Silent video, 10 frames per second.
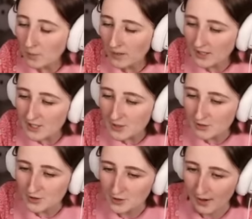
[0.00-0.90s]
gonna use
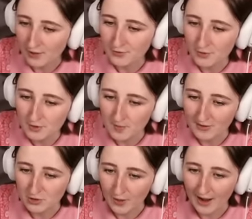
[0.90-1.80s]
the trash fruit to
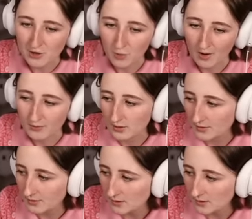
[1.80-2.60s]
make trash waffles.